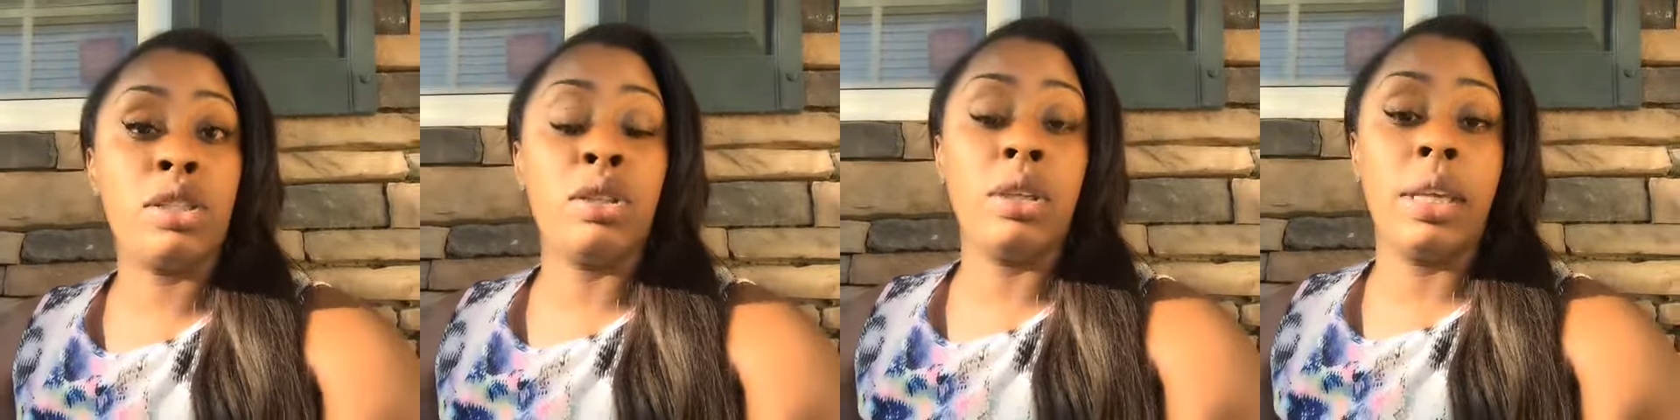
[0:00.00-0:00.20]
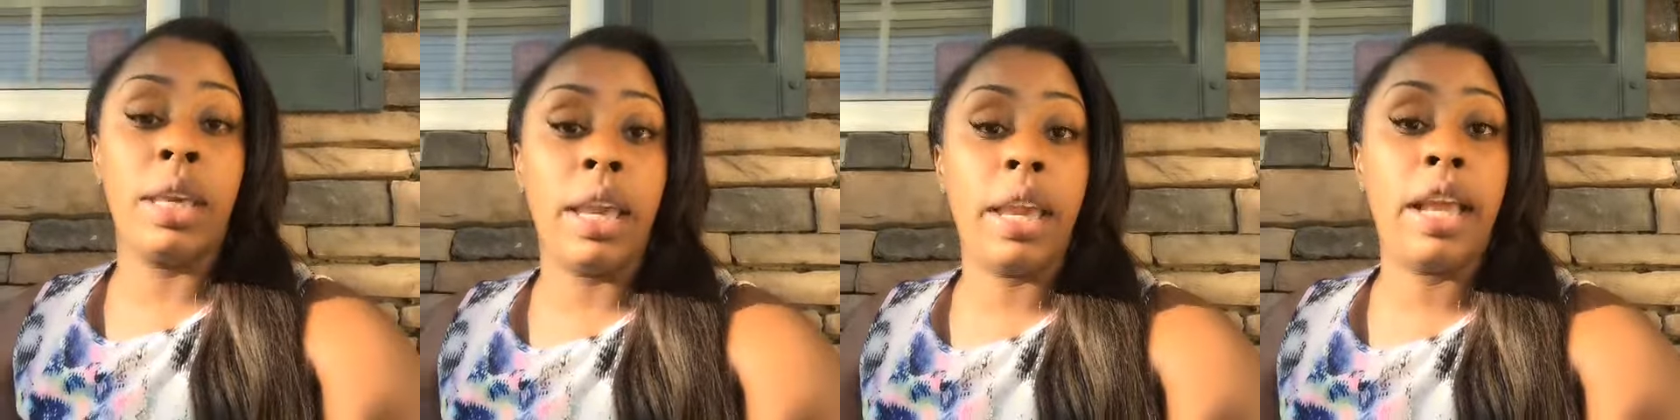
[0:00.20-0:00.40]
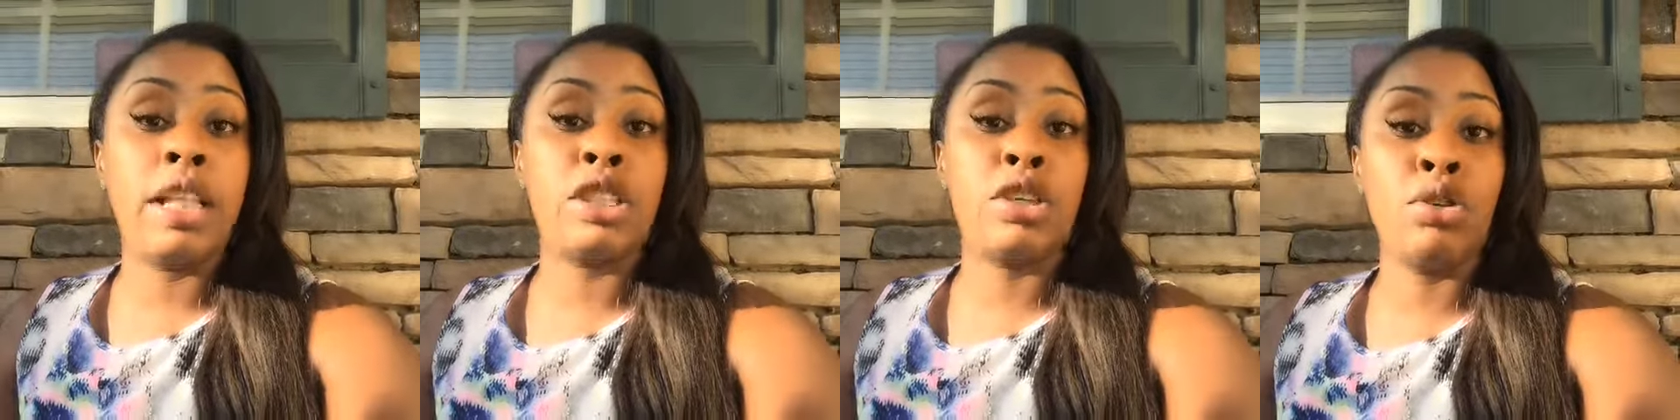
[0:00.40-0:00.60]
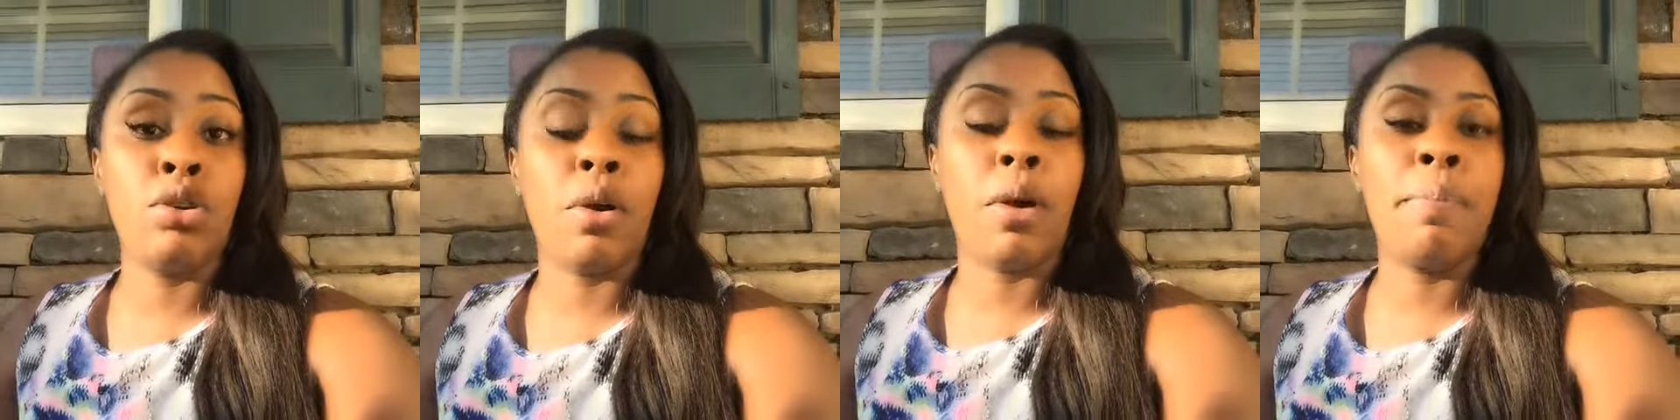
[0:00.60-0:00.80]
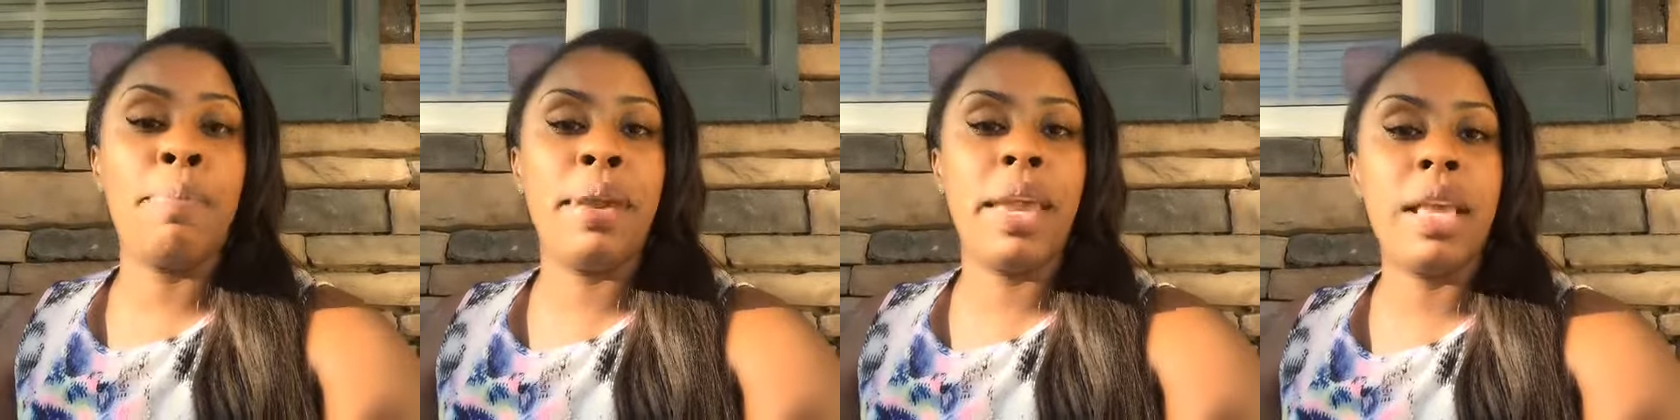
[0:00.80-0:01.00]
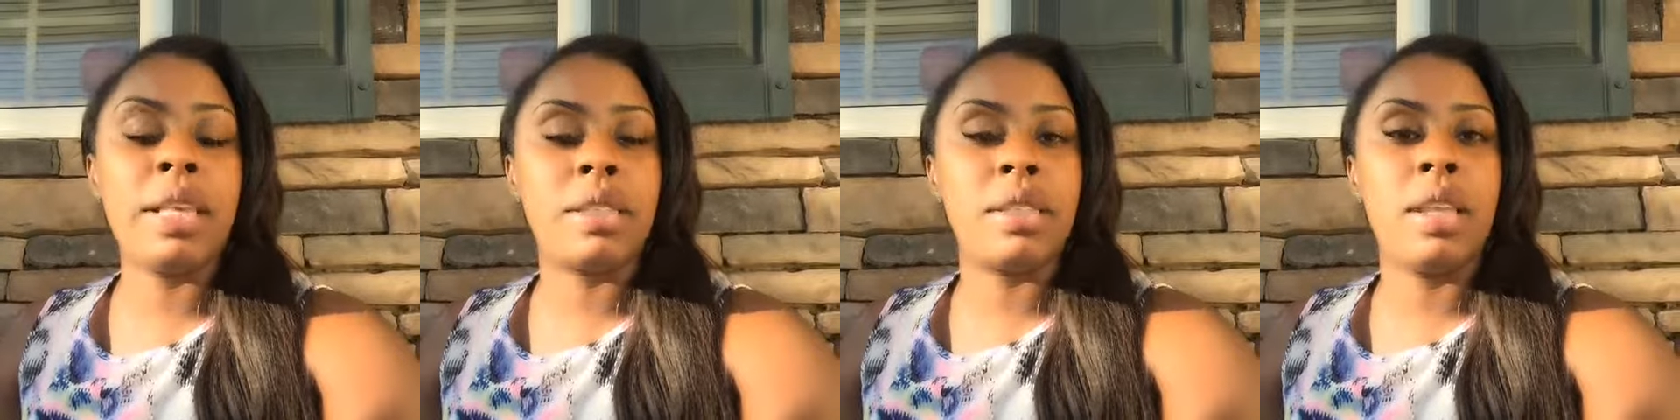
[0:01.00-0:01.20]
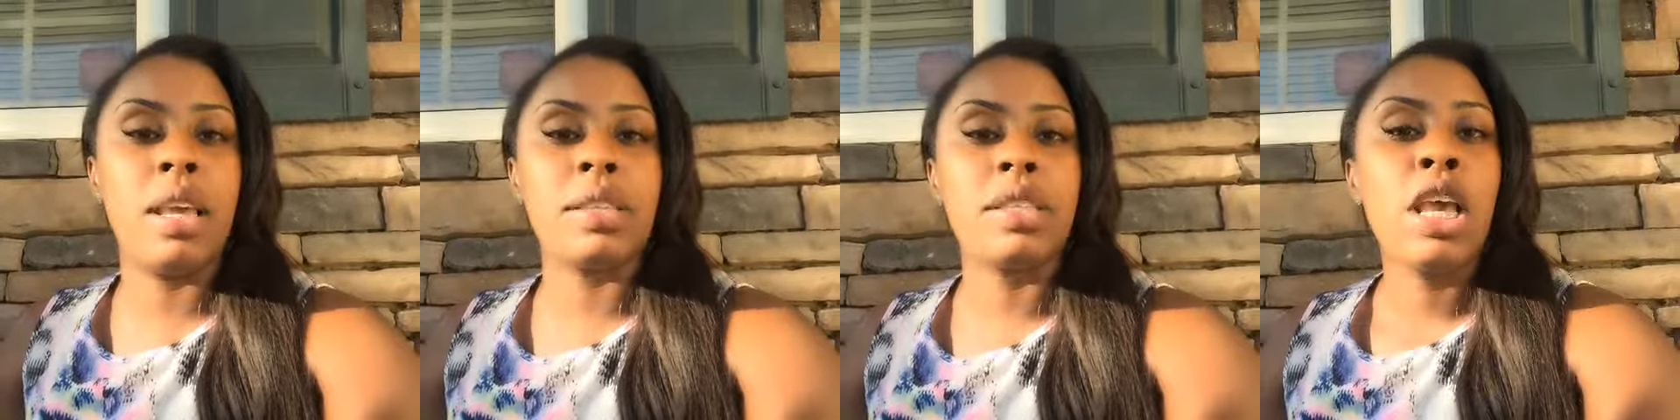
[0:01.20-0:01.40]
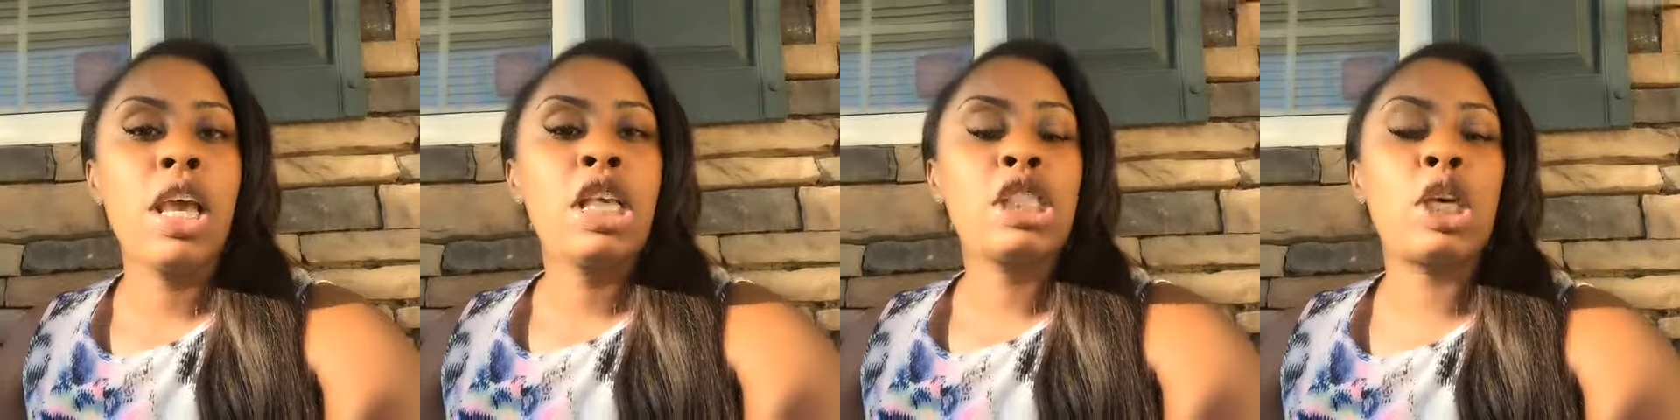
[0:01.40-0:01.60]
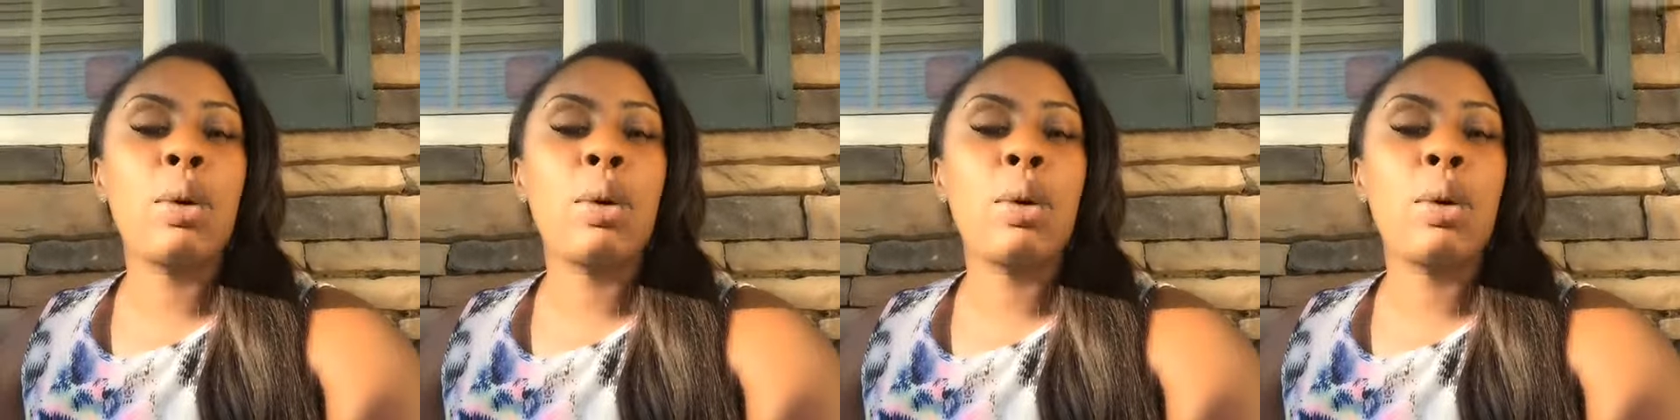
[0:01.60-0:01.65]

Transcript: to get into your business.